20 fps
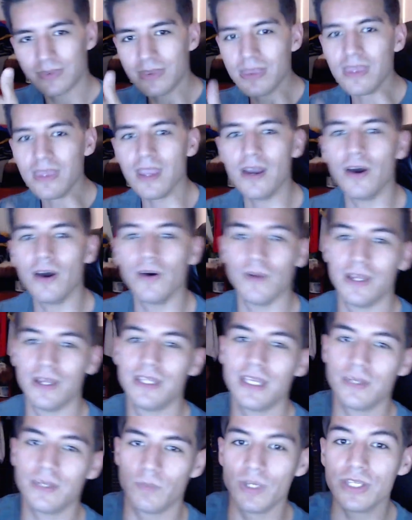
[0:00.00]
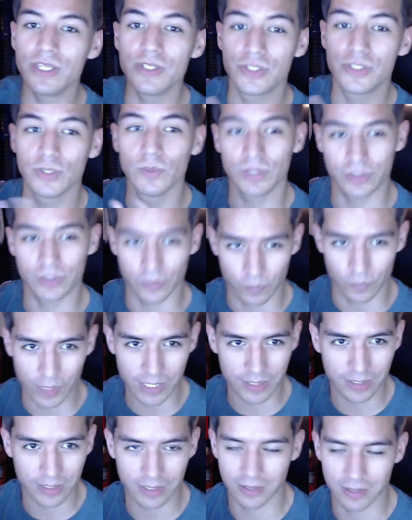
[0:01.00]
Oh, and then what you do with your right
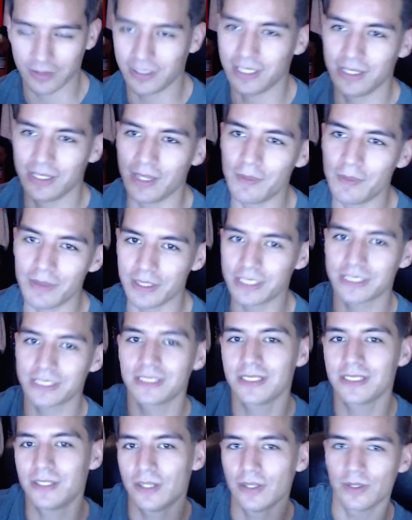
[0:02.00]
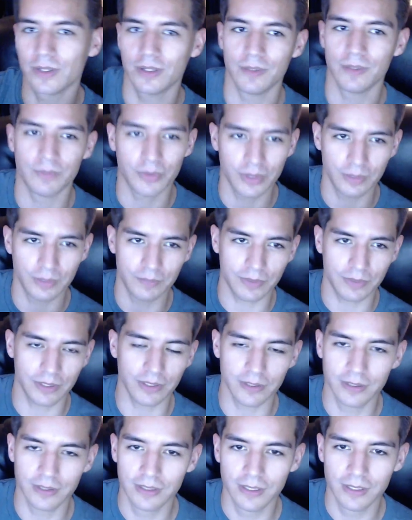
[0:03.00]
hand. Okay, this is another important
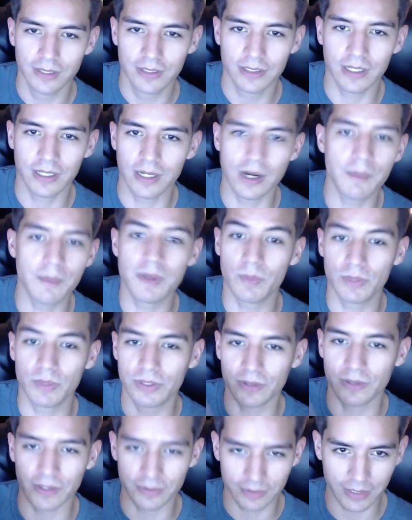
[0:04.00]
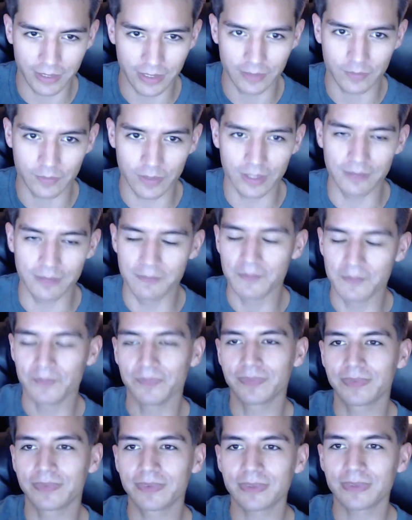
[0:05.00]
part. I mean, with your other hand, right?
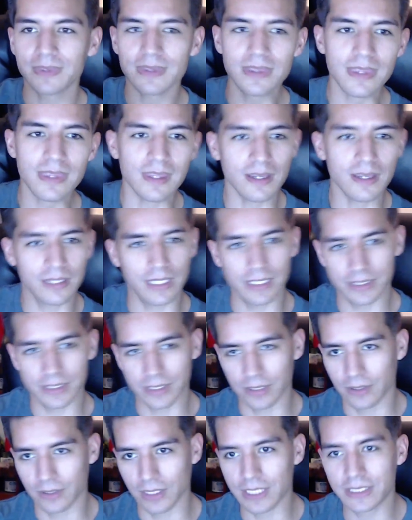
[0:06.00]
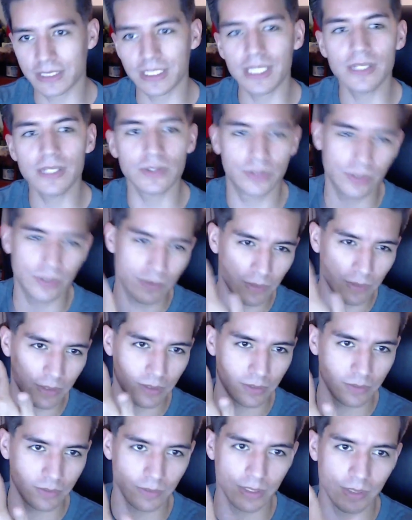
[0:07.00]
Okay, so let's say you're
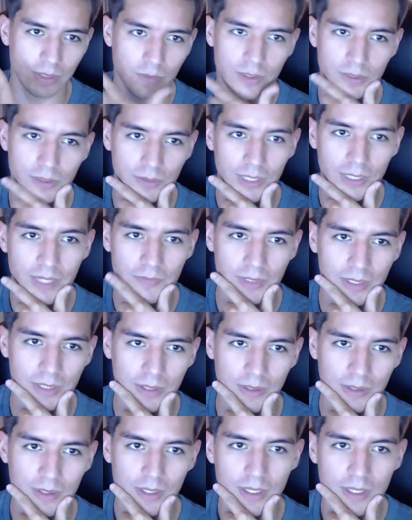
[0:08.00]
doing it with your left hand.